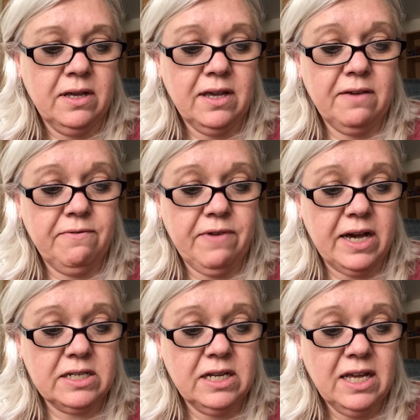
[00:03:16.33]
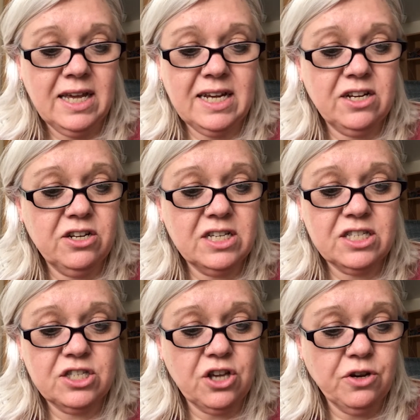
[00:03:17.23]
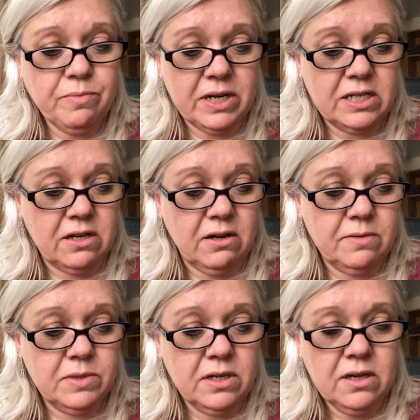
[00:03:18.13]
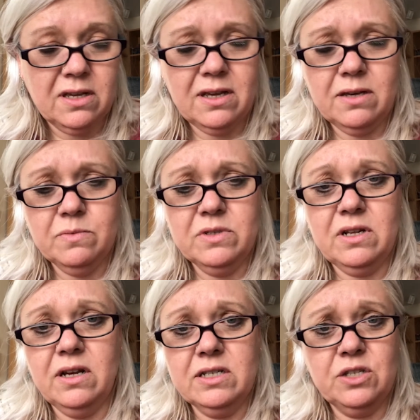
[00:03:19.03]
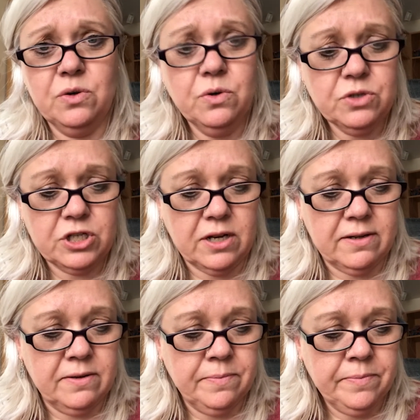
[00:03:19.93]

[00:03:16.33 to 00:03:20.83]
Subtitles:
In fact, he'd heard it so many times, it was like torture.